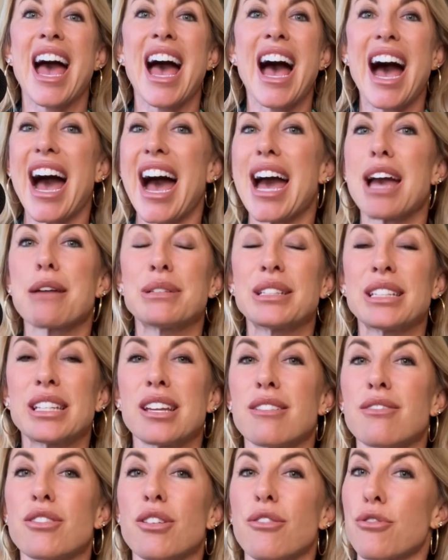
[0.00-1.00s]
I
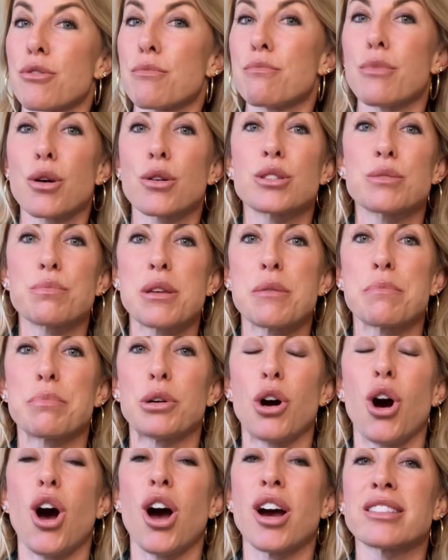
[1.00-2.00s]
believe that for most
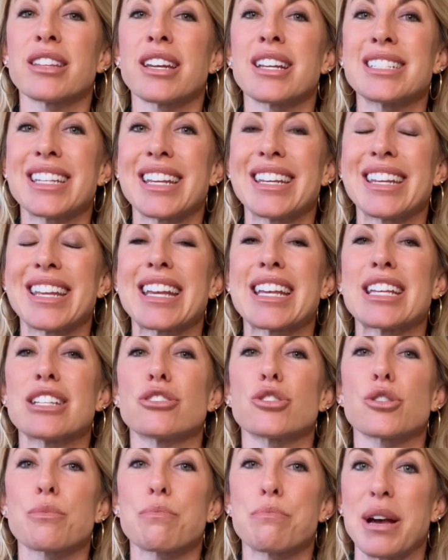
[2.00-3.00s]
people, online dating is
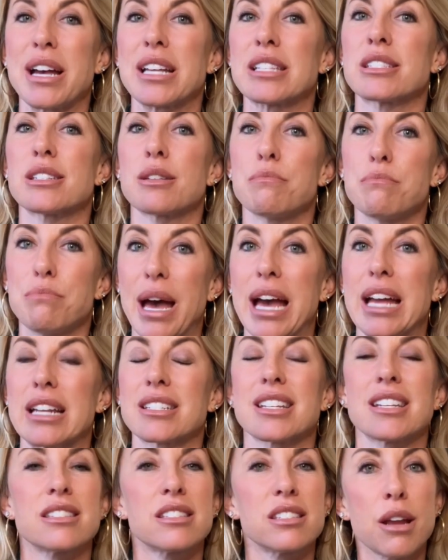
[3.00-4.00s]
your best bet.
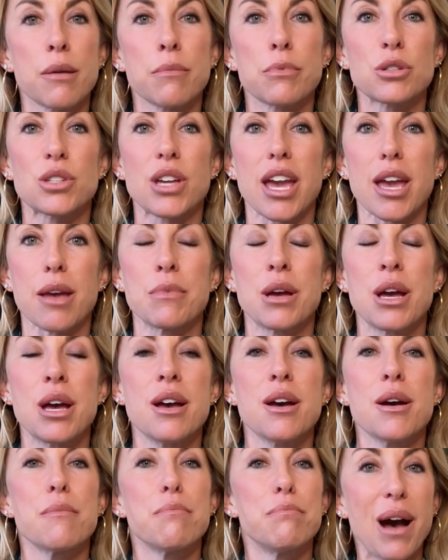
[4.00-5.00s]
It's a numbers game.
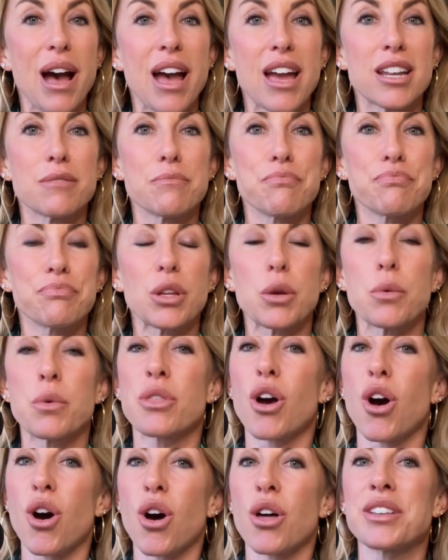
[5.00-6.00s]
But with
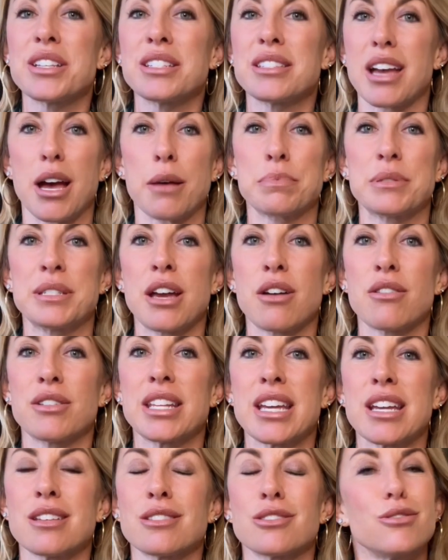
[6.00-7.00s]
all these apps
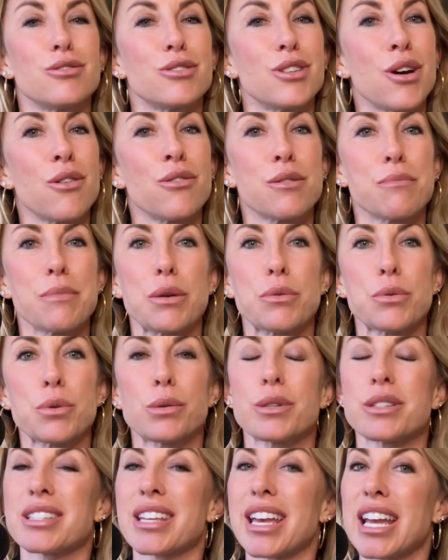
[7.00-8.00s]
nowadays, you know that my rule
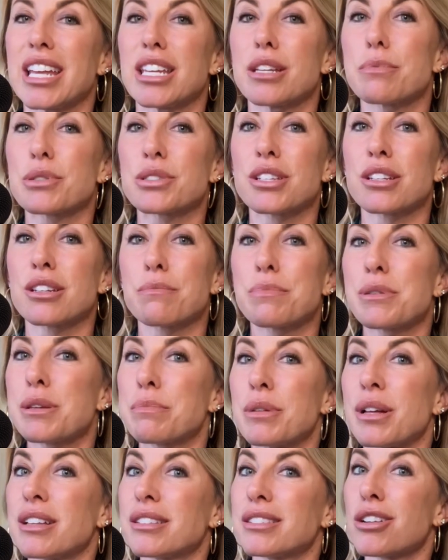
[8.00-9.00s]
is 80% of people
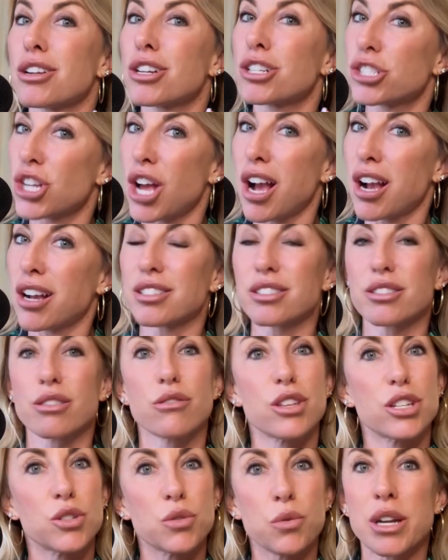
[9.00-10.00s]
out there are junk. So
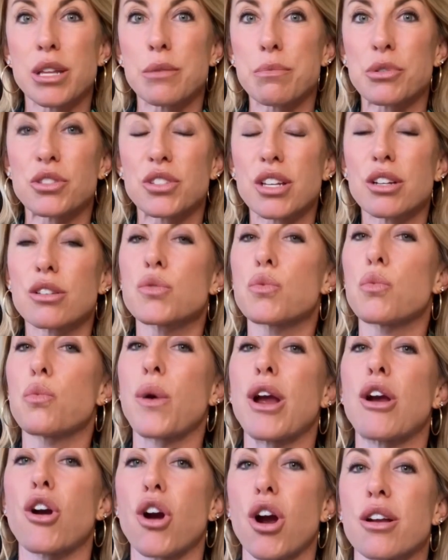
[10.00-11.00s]
the 20%ers,
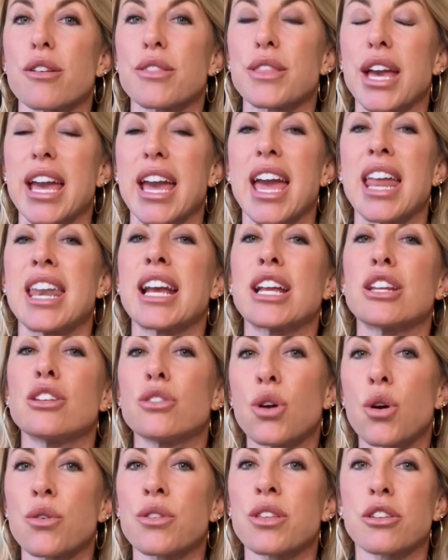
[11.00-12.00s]
where are they? And I
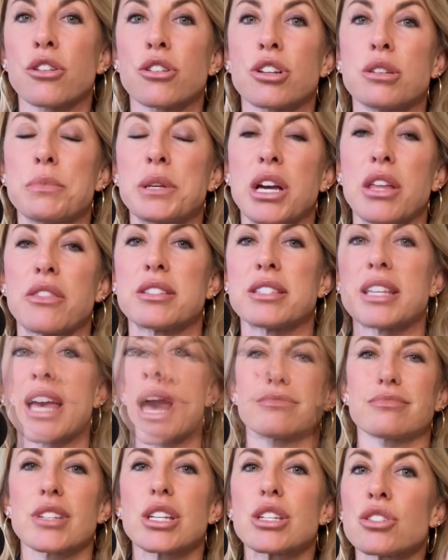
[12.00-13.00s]
know that they're going to be on this app.
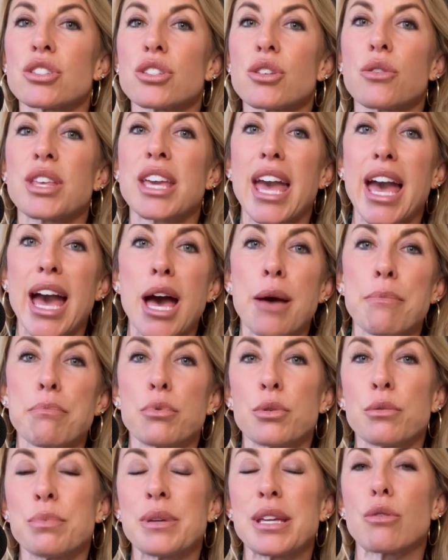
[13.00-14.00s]
So the app
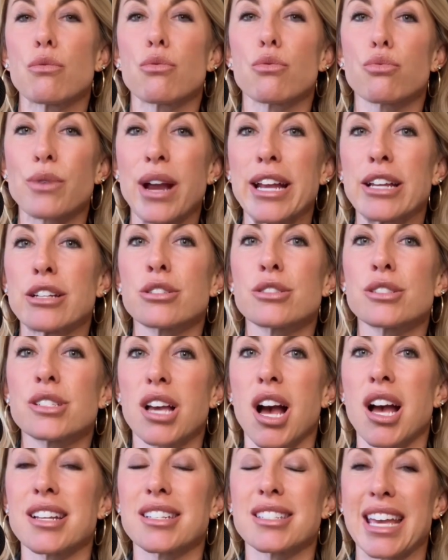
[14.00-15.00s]
will be
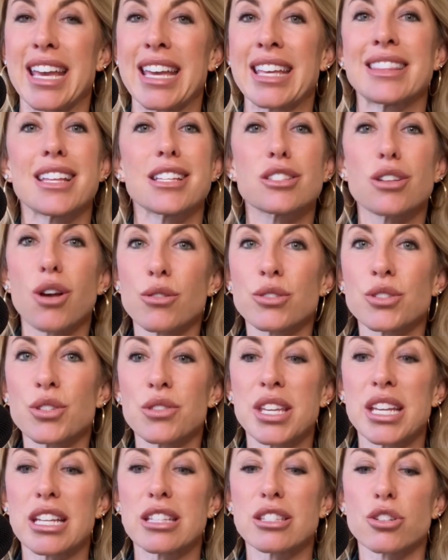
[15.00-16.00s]
Raider.date. That's also
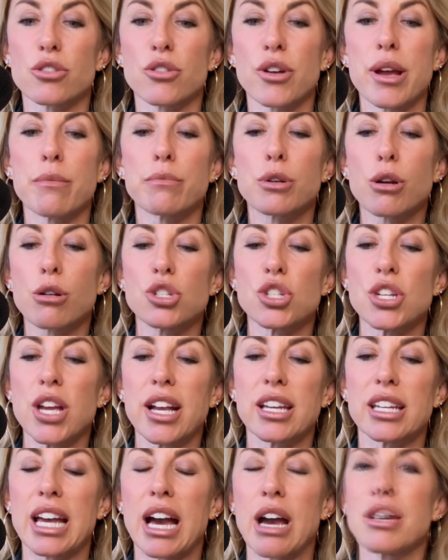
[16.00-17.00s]
the Instagram. Go
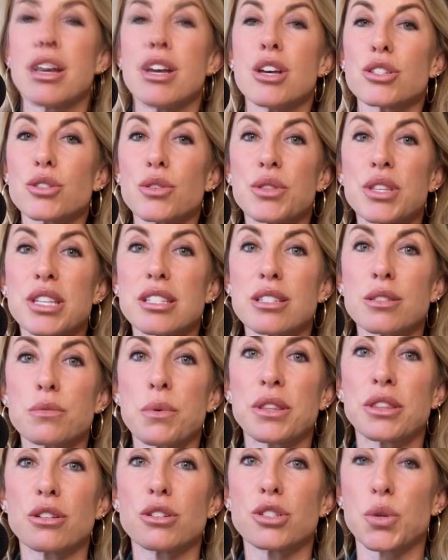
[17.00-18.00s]
check it out. So this is
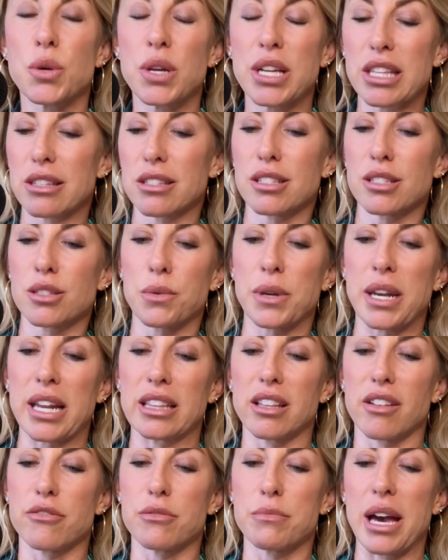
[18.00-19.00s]
what they're doing, and this is what I
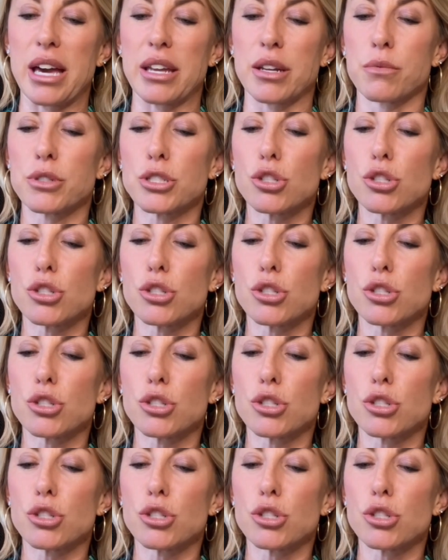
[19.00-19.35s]
love about it.